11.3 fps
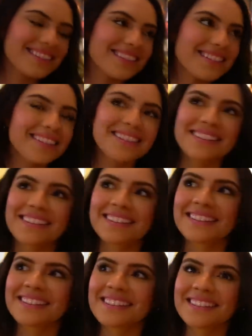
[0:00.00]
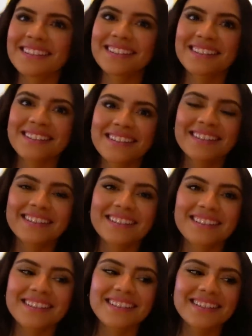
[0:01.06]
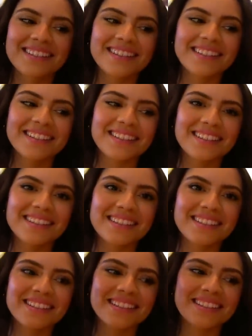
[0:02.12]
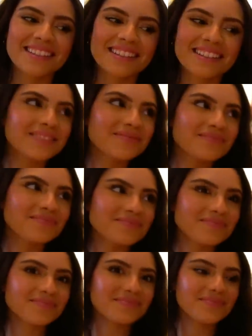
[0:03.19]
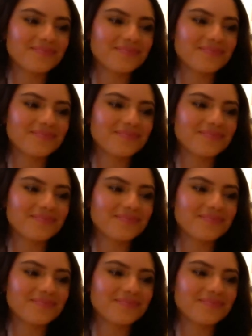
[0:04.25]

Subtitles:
No words are spoken by the person on screen.